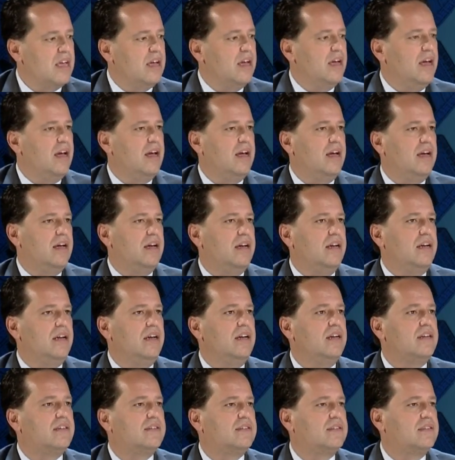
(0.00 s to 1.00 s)

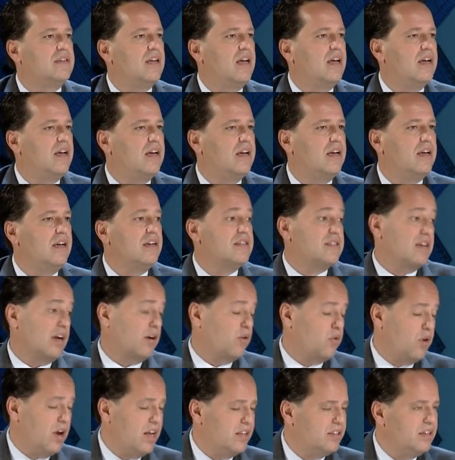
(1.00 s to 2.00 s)
It's a
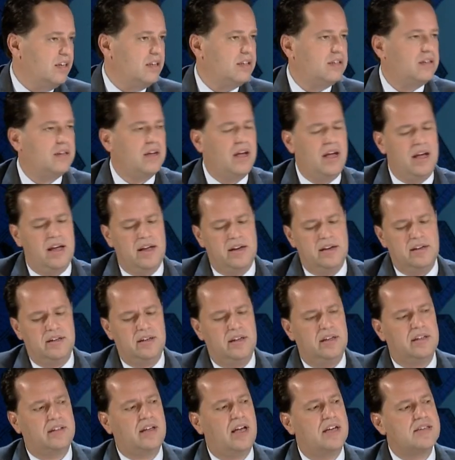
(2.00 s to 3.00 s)
credit and
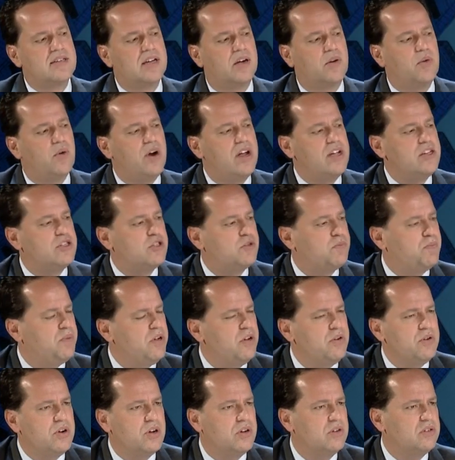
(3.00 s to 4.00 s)
it has a grace
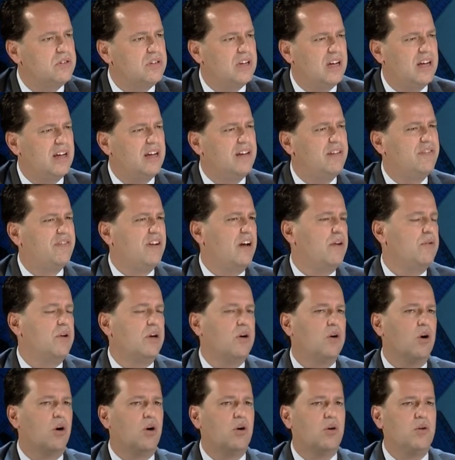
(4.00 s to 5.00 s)
period, if I
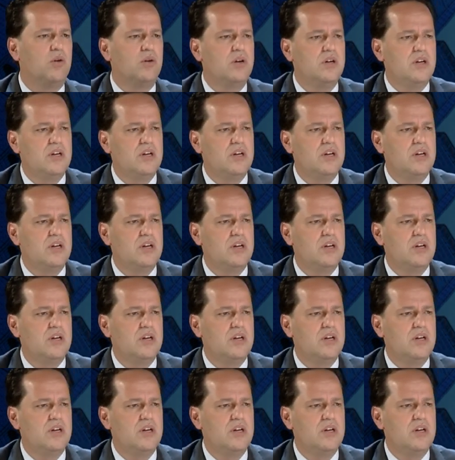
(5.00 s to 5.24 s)
recall,